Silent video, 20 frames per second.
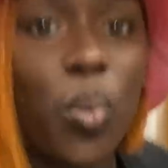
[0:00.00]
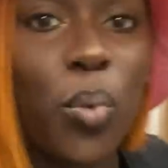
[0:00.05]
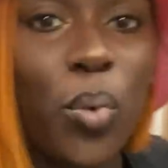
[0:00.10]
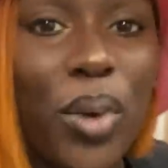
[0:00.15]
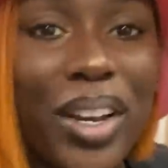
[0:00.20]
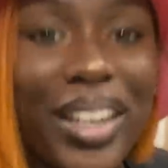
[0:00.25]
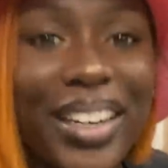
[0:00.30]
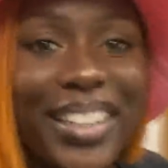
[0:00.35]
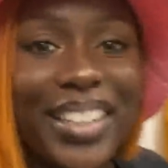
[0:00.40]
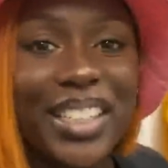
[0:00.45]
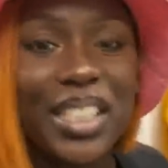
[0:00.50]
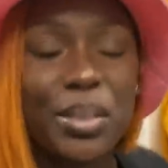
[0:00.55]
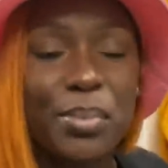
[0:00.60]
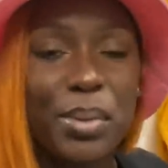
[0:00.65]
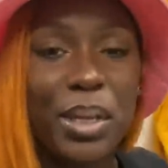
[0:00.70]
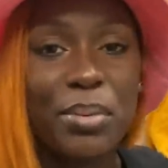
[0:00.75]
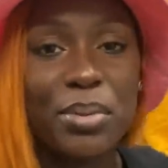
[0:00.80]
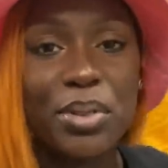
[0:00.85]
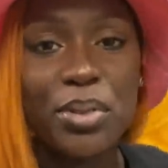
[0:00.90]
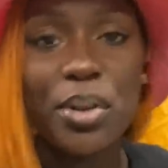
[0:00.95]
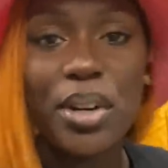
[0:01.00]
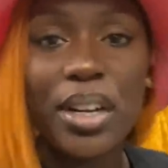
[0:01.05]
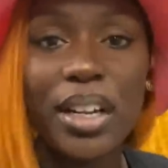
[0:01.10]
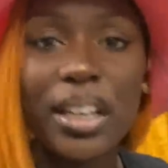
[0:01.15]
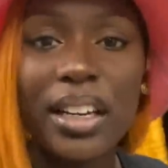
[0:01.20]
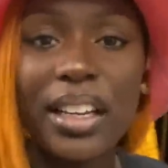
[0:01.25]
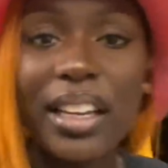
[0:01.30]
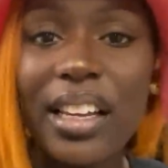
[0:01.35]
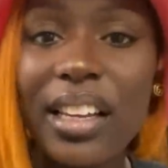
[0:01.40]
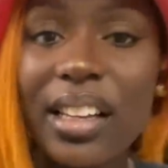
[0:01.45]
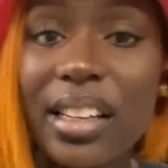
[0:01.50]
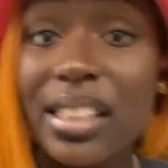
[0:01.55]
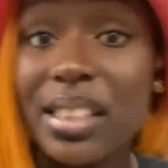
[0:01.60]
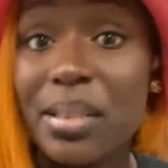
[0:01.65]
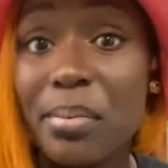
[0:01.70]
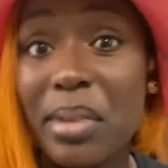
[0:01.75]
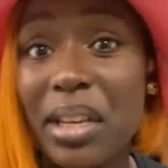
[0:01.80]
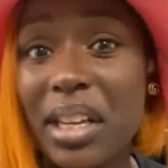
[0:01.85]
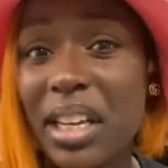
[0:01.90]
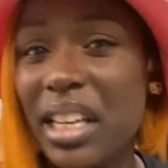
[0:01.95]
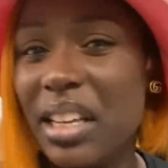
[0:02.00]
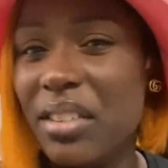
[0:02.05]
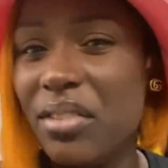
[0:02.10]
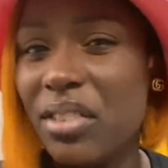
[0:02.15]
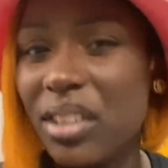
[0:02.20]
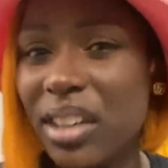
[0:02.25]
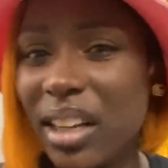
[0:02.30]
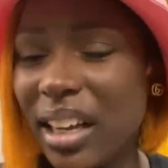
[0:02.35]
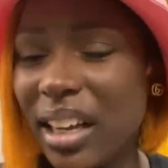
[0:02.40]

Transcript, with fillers: What it is, Beauty Squad, it is me, Eva,